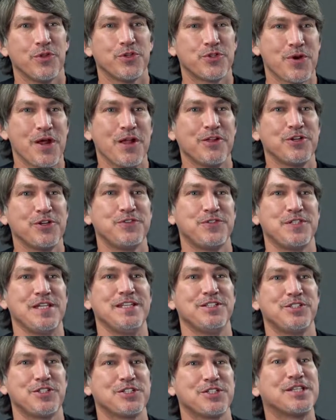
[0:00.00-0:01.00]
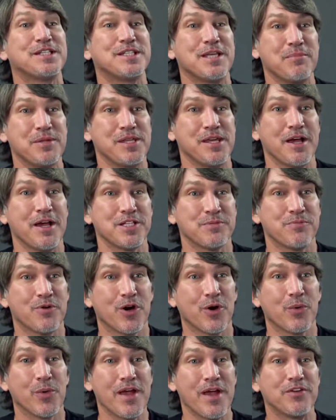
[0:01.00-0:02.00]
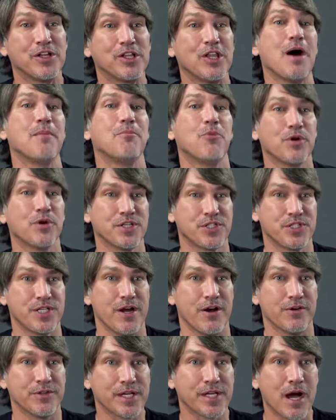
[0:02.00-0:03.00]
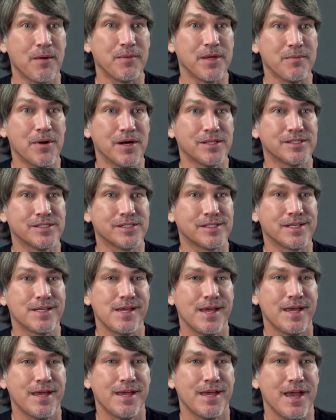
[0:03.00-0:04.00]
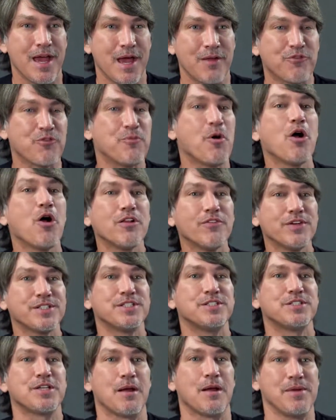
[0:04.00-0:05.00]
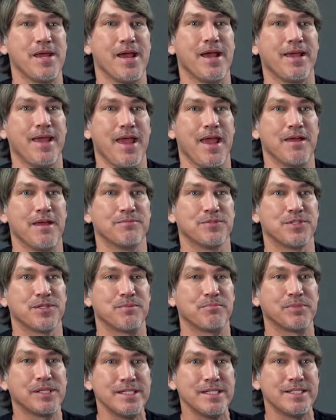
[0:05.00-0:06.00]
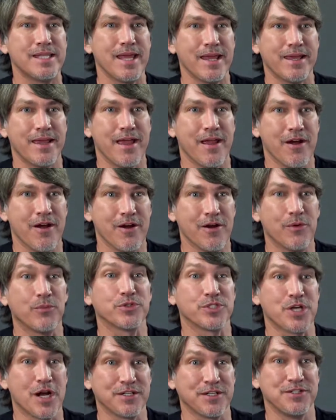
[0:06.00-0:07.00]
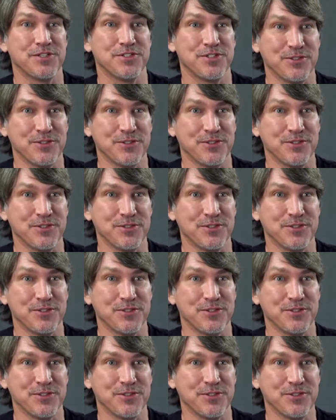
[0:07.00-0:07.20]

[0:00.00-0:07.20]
Well, the trailer you've seen is just the tip of the iceberg. We have a lot more to share in the coming months and from all of us Insomniac Games, please take care and we'll talk to you